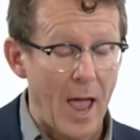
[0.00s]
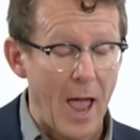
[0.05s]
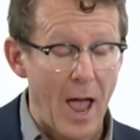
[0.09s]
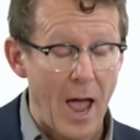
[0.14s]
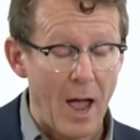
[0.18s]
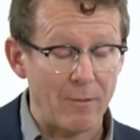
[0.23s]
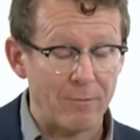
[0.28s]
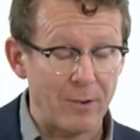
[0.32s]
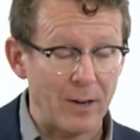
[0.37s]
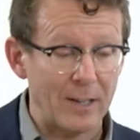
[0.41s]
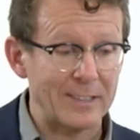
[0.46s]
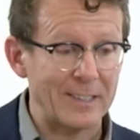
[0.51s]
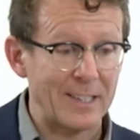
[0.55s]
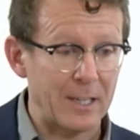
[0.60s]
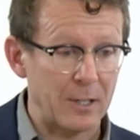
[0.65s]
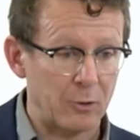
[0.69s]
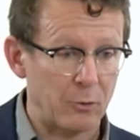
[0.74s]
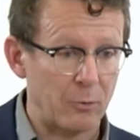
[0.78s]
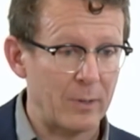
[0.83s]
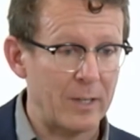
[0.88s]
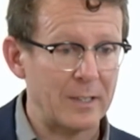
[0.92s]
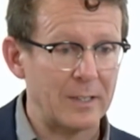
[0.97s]
finally
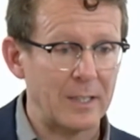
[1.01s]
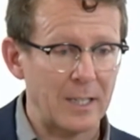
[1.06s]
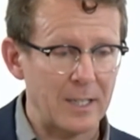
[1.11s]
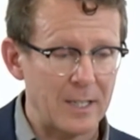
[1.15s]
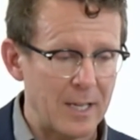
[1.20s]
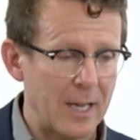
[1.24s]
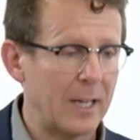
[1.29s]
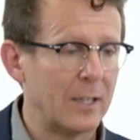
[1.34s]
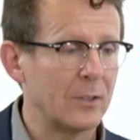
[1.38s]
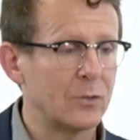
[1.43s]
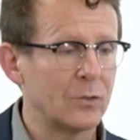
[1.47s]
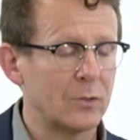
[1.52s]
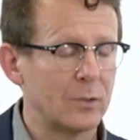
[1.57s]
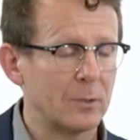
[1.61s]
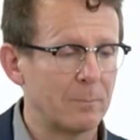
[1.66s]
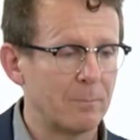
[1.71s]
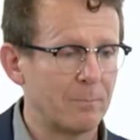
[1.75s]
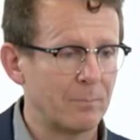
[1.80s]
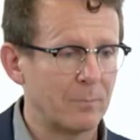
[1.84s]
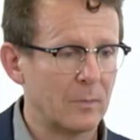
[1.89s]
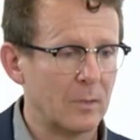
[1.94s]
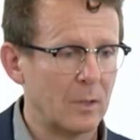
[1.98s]
agreed that yes,
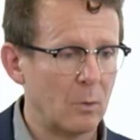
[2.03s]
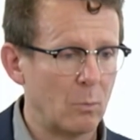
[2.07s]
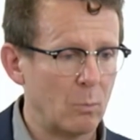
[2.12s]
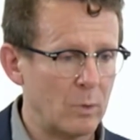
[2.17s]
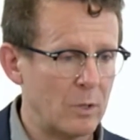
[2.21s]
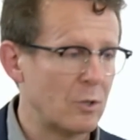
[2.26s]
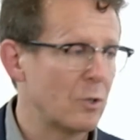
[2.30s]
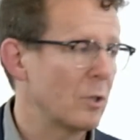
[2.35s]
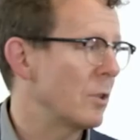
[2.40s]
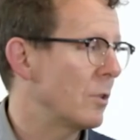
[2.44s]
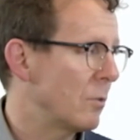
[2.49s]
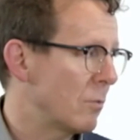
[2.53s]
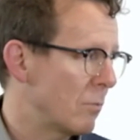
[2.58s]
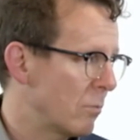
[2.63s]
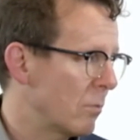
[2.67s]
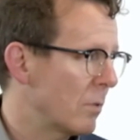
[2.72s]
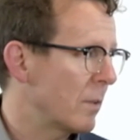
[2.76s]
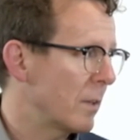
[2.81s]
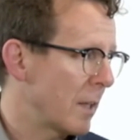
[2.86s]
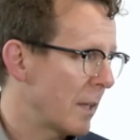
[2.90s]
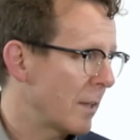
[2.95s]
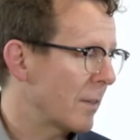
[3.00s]

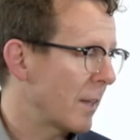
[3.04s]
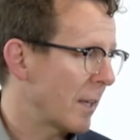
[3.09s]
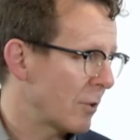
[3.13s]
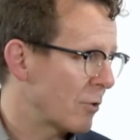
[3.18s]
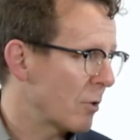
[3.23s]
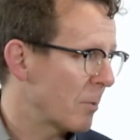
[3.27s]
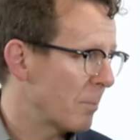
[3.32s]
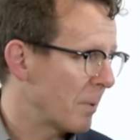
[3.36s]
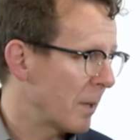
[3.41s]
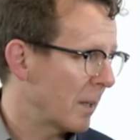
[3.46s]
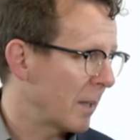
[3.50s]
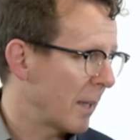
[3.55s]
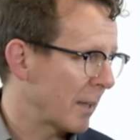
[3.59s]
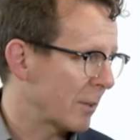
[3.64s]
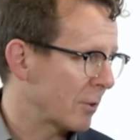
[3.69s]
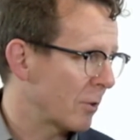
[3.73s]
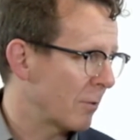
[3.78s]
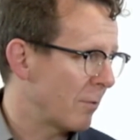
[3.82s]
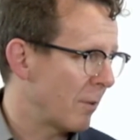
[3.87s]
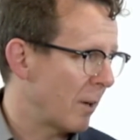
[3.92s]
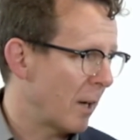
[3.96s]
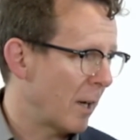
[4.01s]
they should be
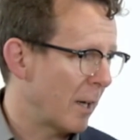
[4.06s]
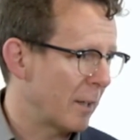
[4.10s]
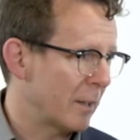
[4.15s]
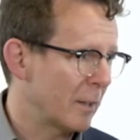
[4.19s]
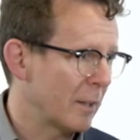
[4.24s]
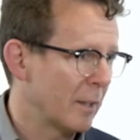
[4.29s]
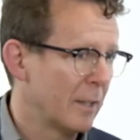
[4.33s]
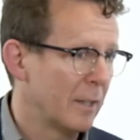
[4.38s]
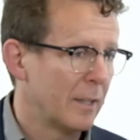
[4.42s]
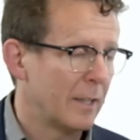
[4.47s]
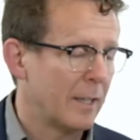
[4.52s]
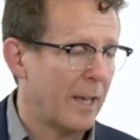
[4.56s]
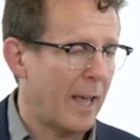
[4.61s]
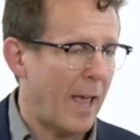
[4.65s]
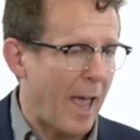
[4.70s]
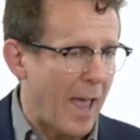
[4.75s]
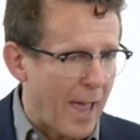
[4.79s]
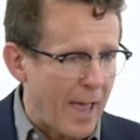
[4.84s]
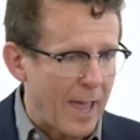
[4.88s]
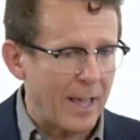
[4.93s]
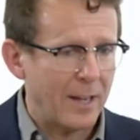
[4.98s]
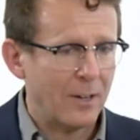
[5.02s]
electrified,
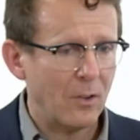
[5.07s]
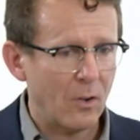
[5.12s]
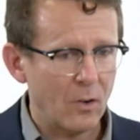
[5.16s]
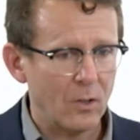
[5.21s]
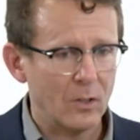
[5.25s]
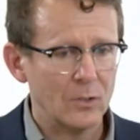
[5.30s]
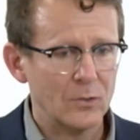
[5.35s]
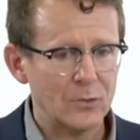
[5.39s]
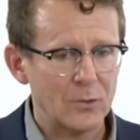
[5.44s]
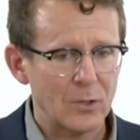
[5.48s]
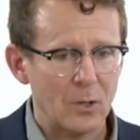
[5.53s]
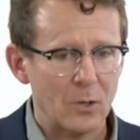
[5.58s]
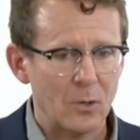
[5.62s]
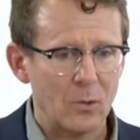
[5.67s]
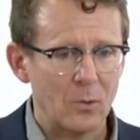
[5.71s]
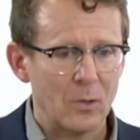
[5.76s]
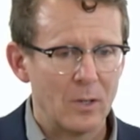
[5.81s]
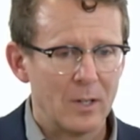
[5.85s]
and also